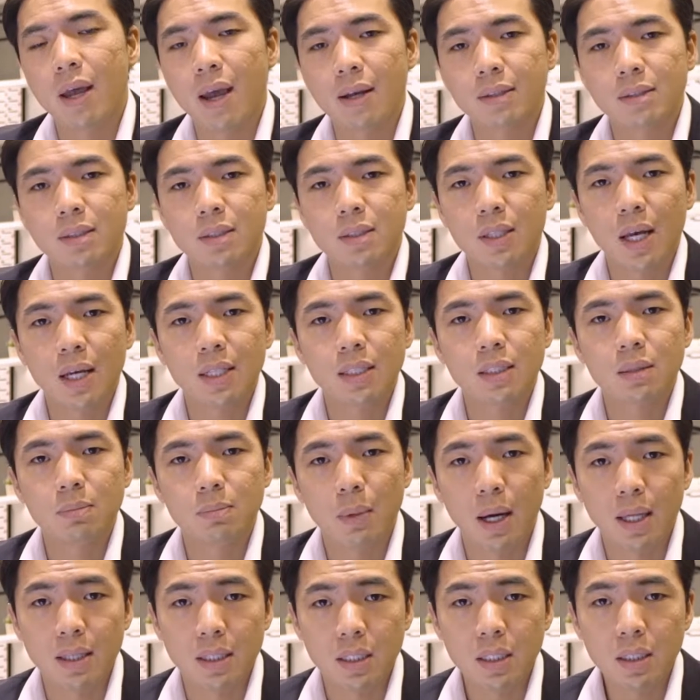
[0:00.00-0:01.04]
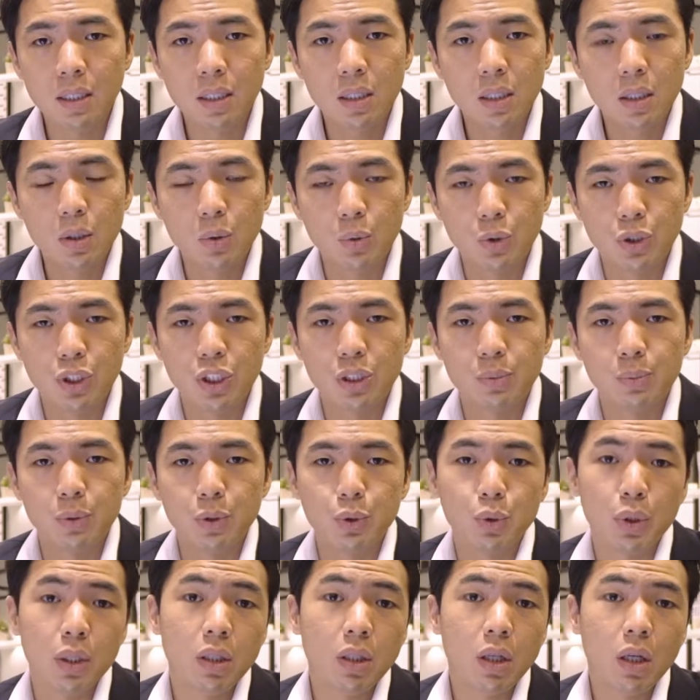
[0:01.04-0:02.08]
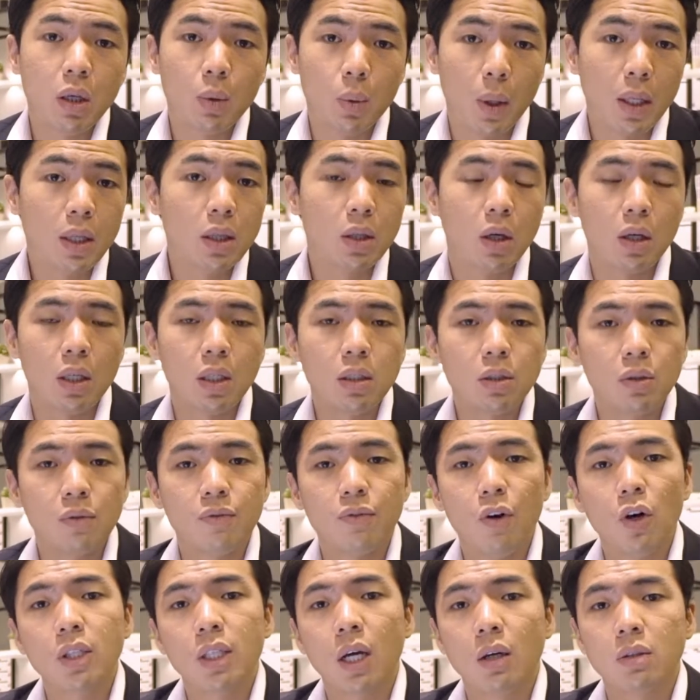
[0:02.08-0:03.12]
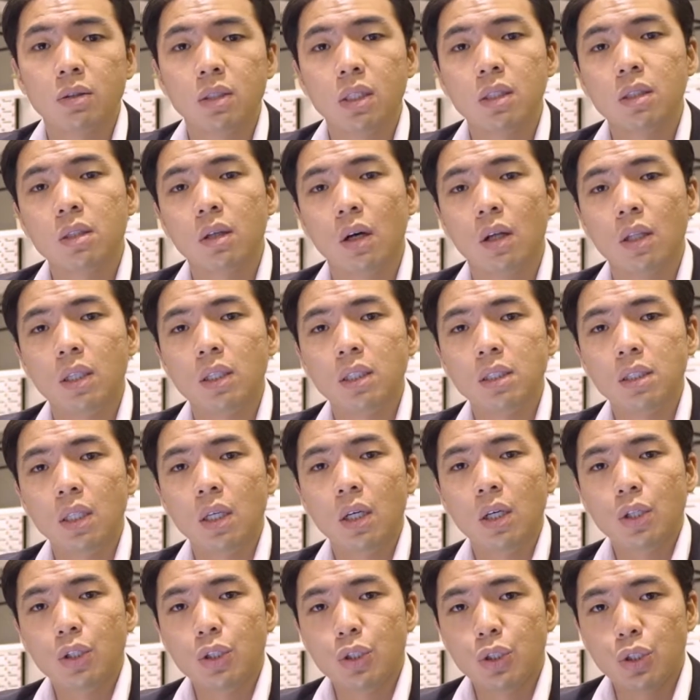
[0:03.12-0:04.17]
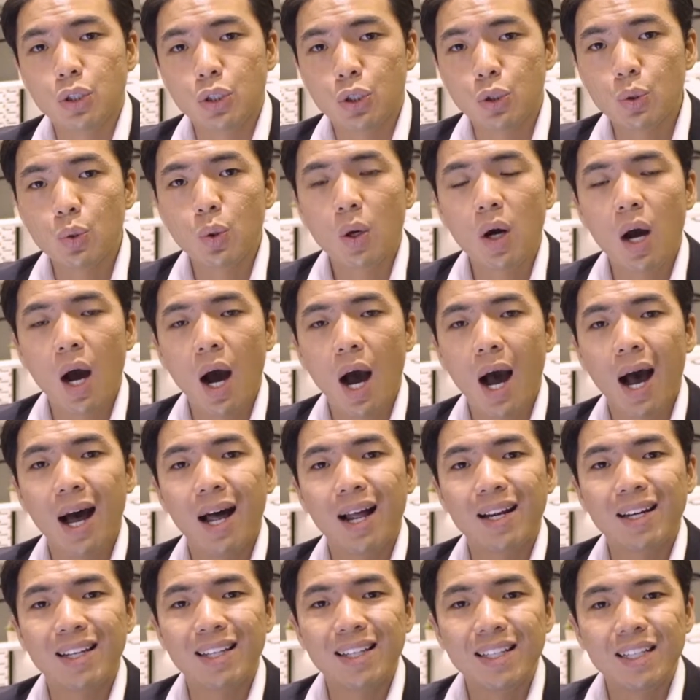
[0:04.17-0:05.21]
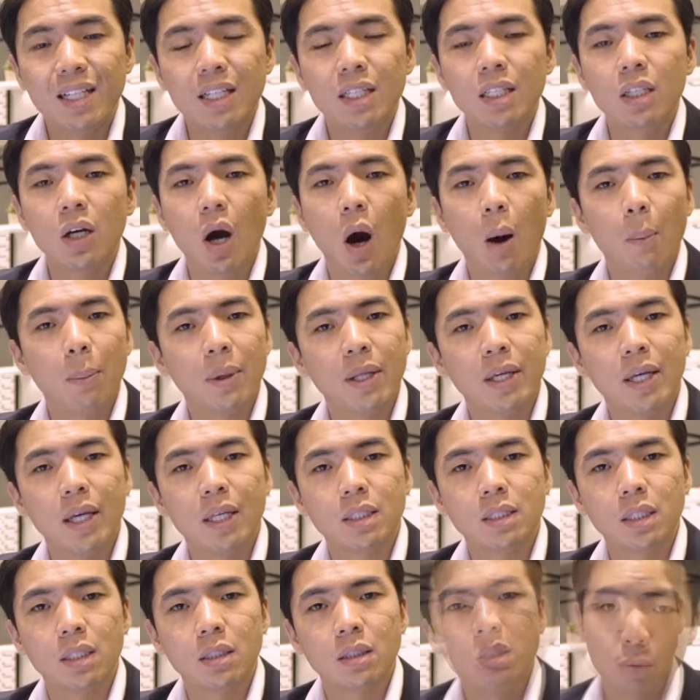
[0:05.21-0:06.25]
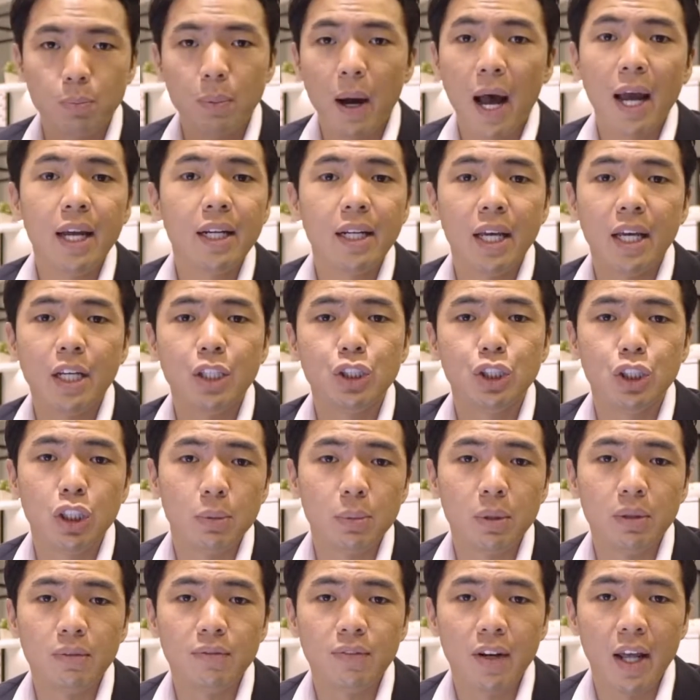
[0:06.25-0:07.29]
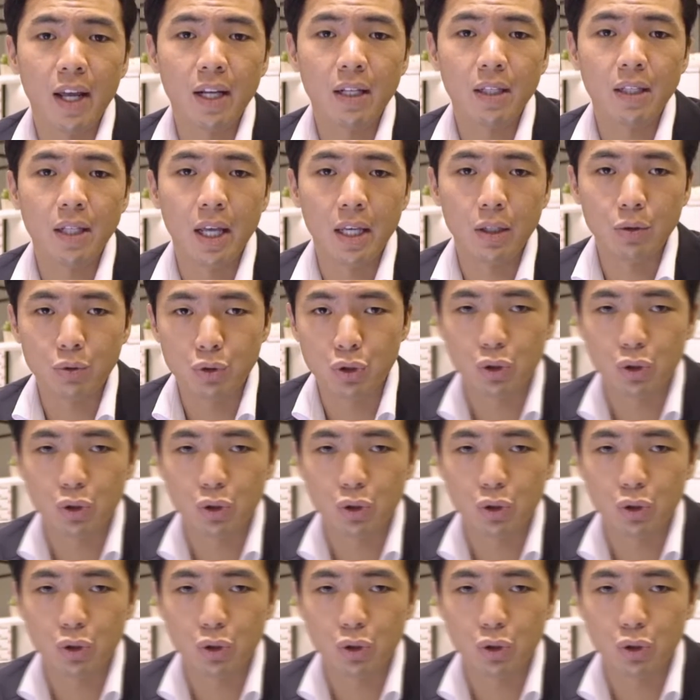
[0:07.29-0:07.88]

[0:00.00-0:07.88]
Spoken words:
exercise money, which is between $1 to $4,000, you are legally obligated to buy the HDB flat that you